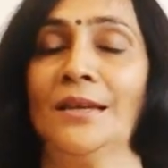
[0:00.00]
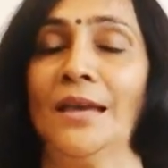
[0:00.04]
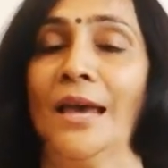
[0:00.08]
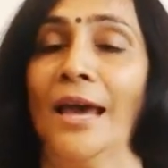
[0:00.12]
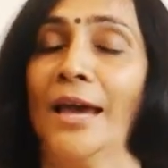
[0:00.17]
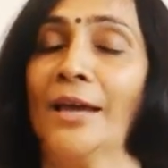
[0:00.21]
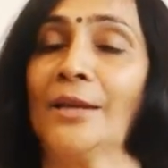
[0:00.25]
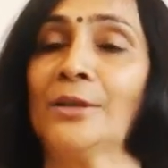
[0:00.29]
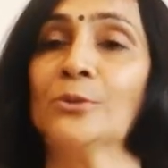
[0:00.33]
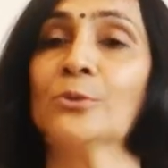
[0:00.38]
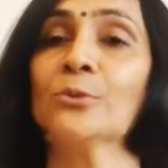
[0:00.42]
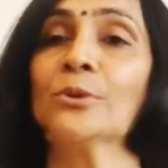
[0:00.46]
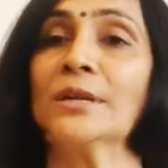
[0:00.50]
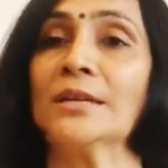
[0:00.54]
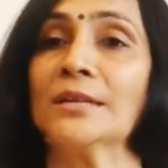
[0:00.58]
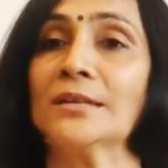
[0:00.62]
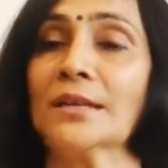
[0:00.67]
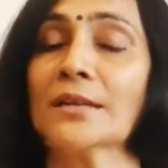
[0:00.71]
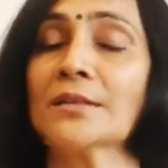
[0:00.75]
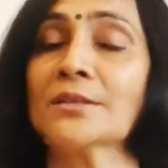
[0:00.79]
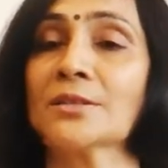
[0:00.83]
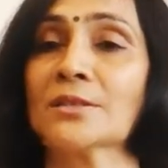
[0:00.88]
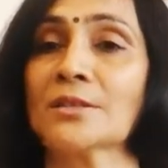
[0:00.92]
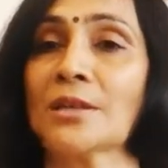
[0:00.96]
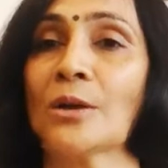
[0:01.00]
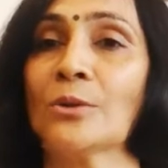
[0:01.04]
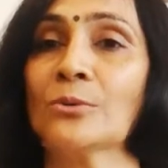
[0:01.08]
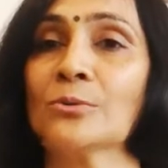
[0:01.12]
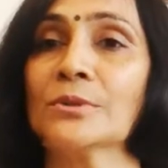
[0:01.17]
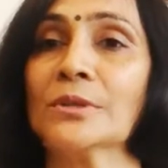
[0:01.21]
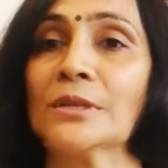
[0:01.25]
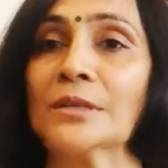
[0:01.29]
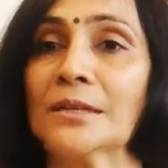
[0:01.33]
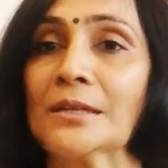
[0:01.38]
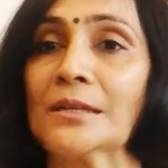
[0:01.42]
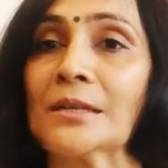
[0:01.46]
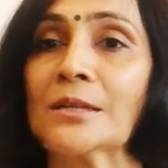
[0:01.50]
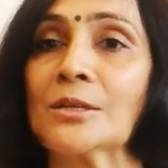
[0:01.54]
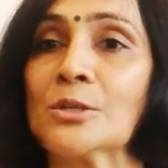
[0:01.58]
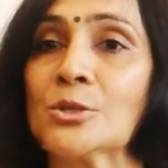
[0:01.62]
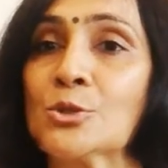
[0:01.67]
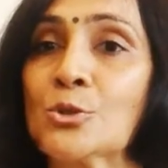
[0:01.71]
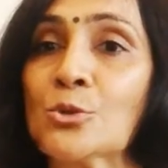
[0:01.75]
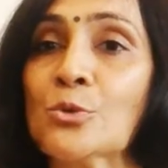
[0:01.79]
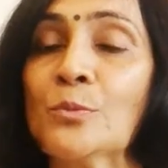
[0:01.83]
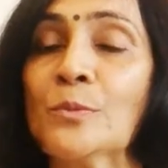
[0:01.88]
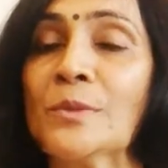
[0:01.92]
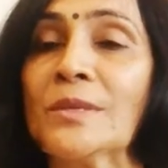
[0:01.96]
I know it does sound a little
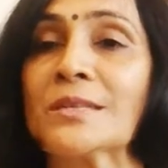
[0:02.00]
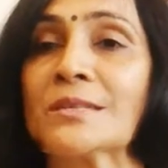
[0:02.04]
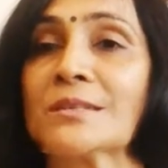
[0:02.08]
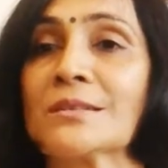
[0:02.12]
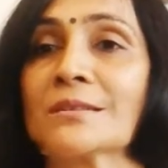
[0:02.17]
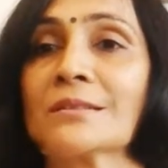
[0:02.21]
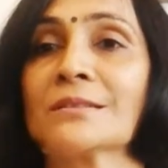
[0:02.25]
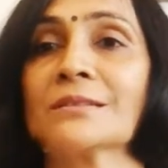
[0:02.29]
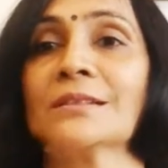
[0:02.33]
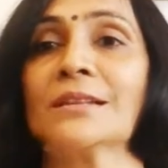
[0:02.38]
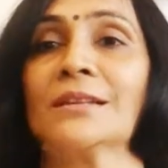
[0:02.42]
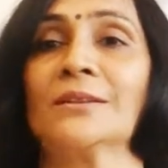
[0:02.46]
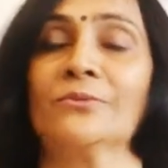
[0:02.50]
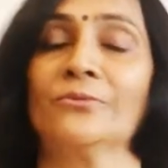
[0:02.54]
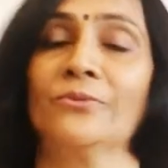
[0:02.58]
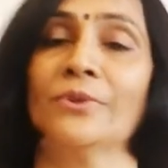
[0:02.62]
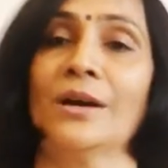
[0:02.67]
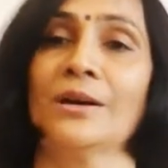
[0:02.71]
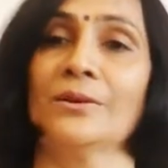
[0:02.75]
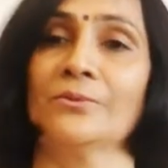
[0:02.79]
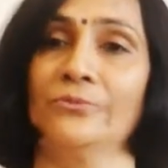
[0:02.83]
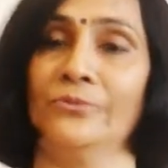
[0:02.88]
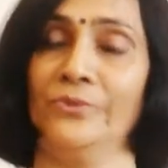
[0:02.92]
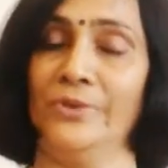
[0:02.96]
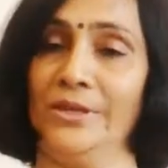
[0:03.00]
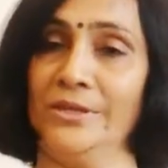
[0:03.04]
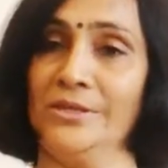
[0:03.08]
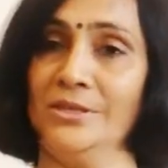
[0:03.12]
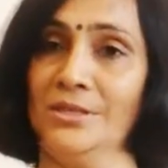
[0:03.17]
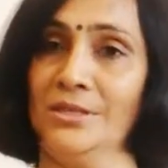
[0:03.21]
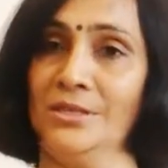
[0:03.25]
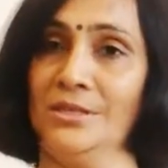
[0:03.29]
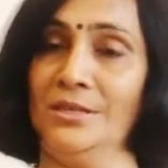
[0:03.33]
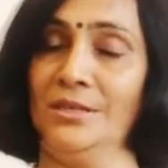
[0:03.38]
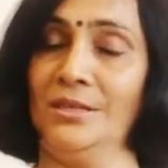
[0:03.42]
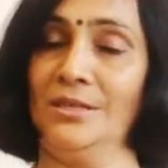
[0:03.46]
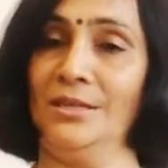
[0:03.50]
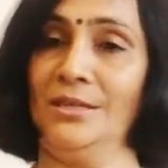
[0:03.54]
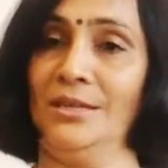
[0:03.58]
too mystical and far-fetched,